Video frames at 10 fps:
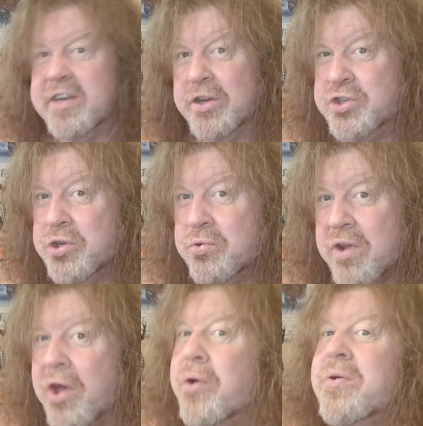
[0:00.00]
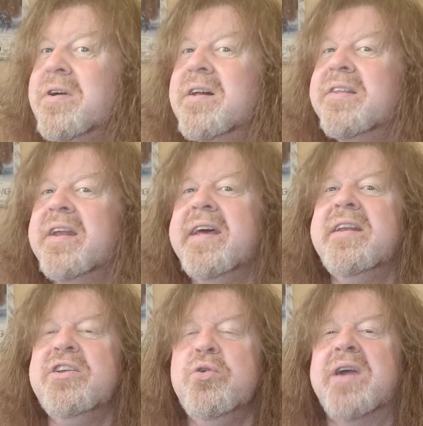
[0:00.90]
Did you know that
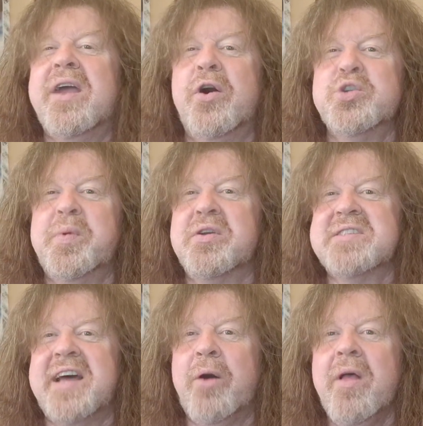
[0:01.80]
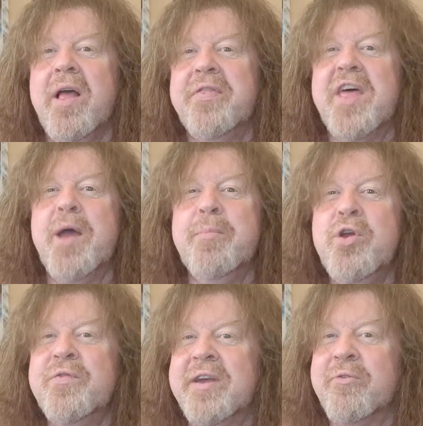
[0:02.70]
in UK hospitals now, they're
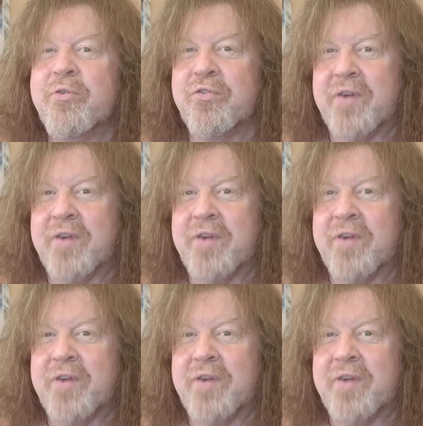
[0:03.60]
moving